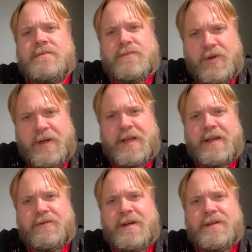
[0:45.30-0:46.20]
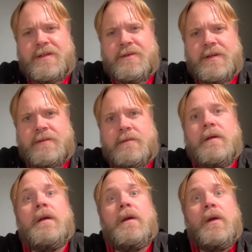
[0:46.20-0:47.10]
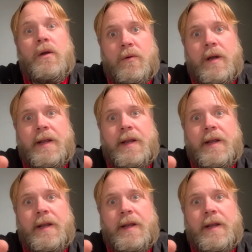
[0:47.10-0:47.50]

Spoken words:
We're going to get right to it right